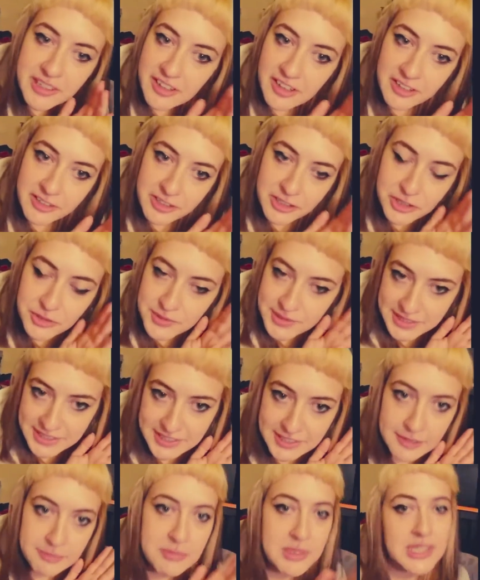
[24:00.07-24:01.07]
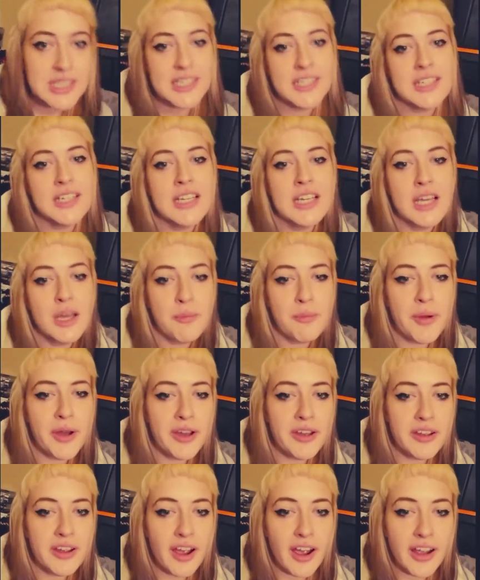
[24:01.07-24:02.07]
120 something.
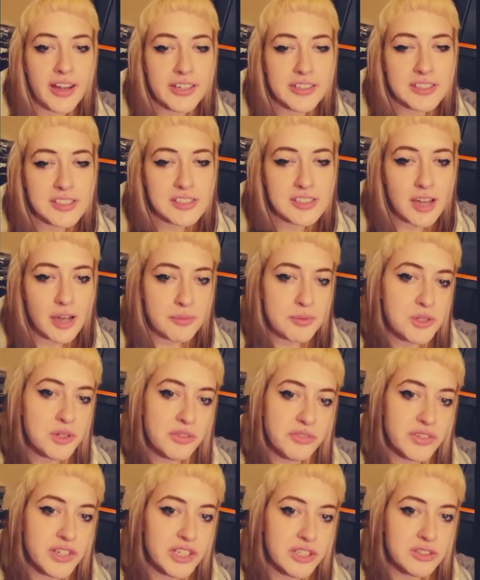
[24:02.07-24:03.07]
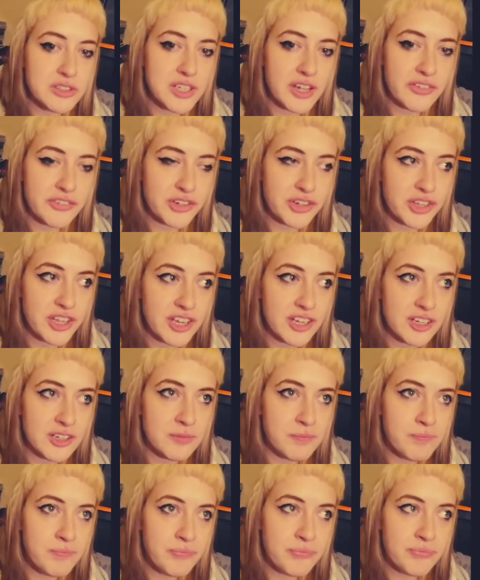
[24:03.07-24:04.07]
But I stopped doing videos after that
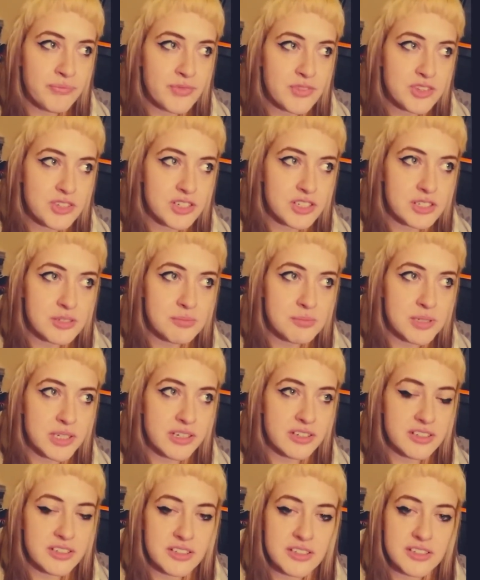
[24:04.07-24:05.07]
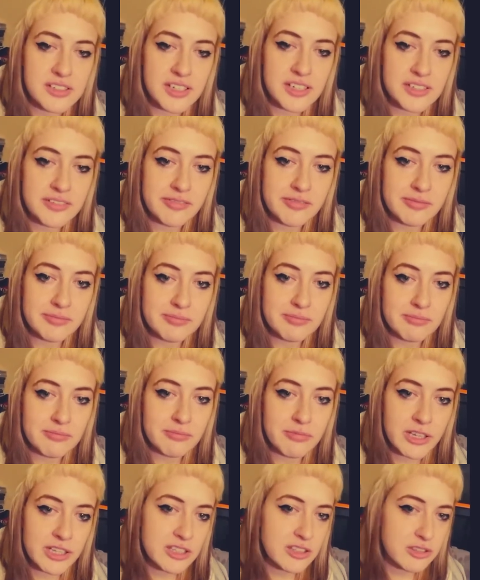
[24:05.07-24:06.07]
just because I
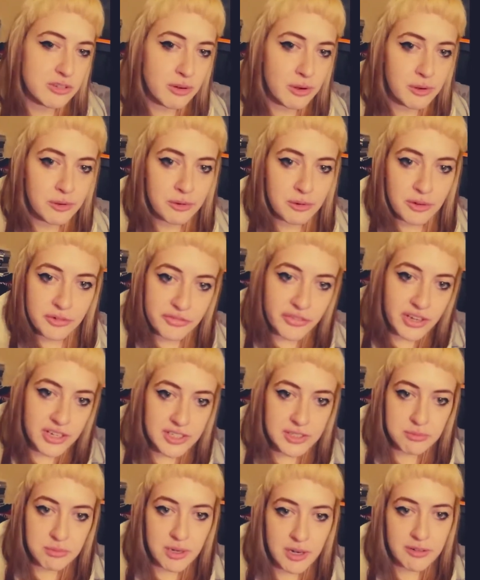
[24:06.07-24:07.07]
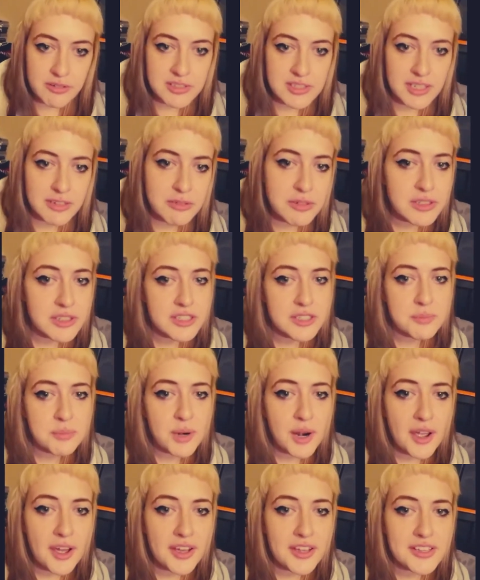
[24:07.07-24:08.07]
went through a phase where I was like really
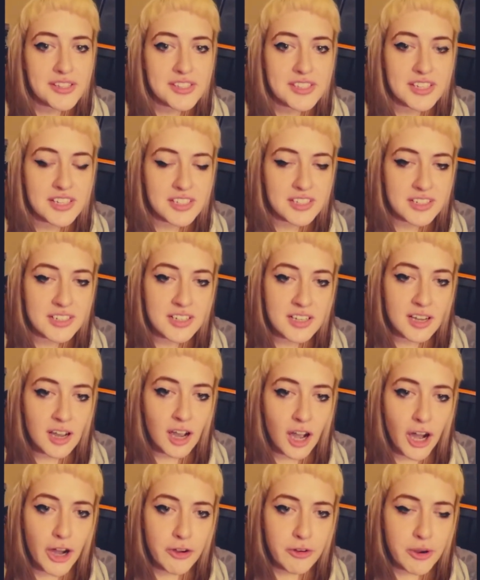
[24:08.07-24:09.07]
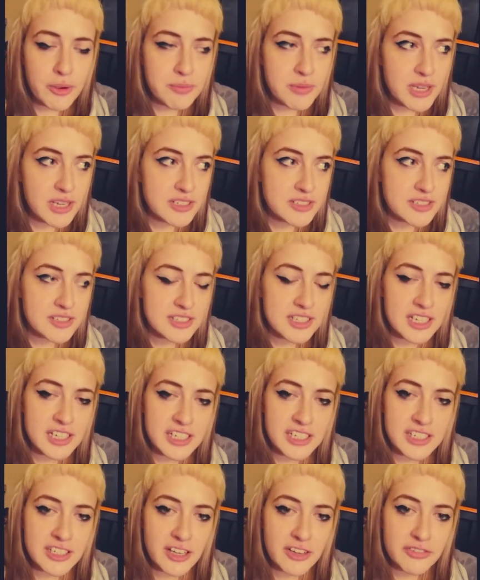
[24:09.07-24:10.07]
depressed, and oh, I'm not skinny
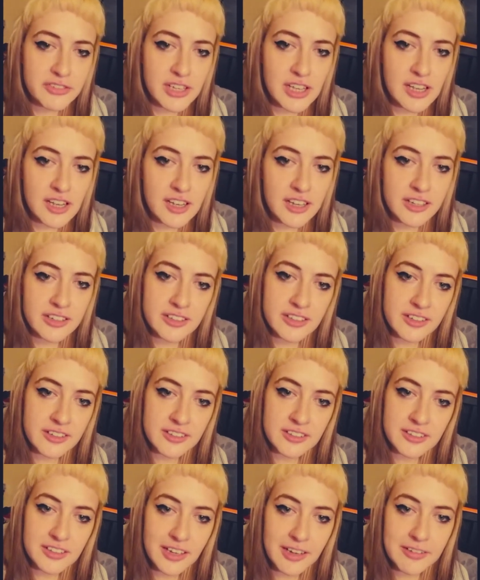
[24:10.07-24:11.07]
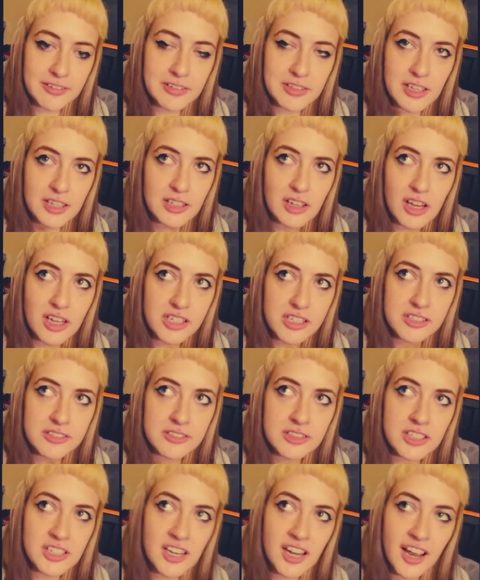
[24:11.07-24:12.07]
enough yet, and a lot of,
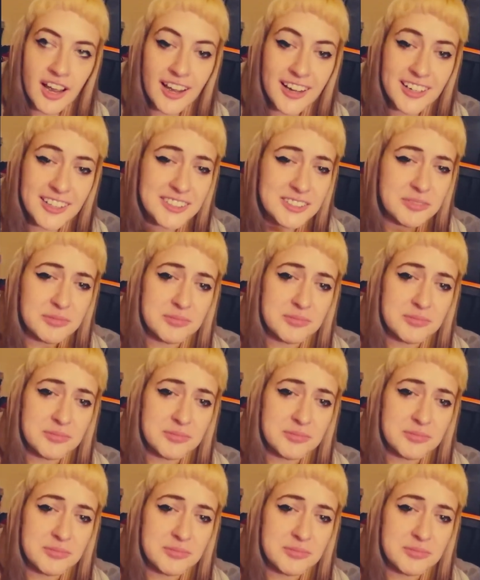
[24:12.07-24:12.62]
I